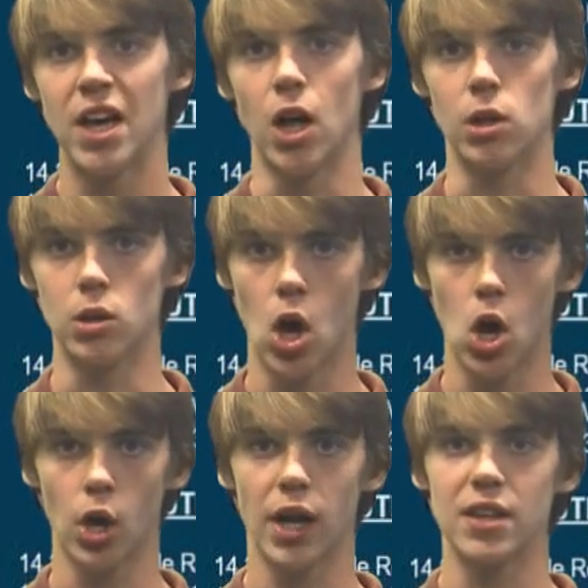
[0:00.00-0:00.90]

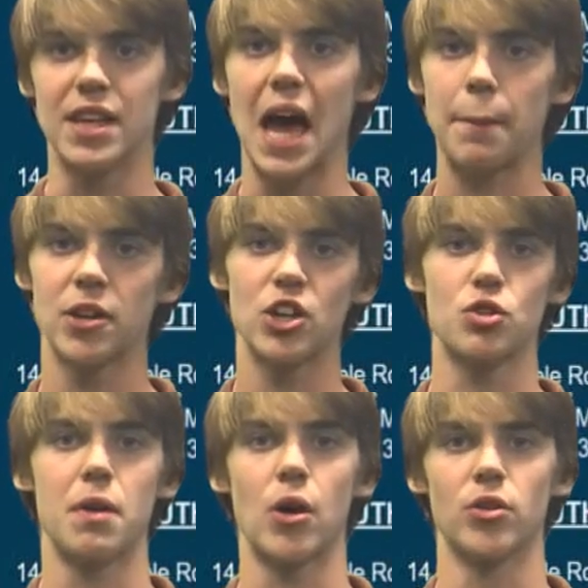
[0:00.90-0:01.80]
along the
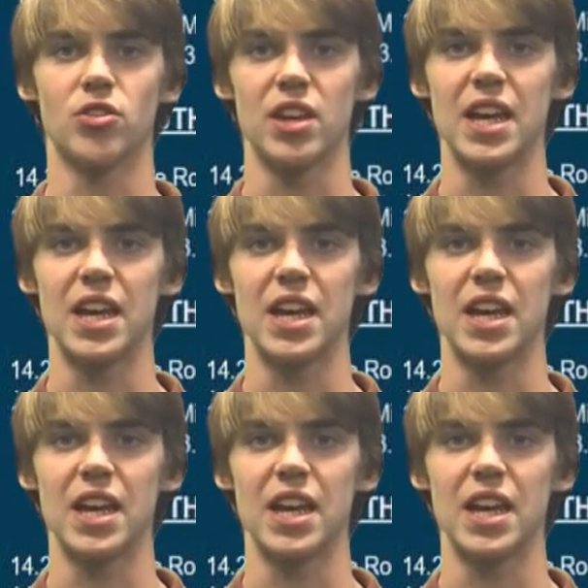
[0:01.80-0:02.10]
Appalachian Mountains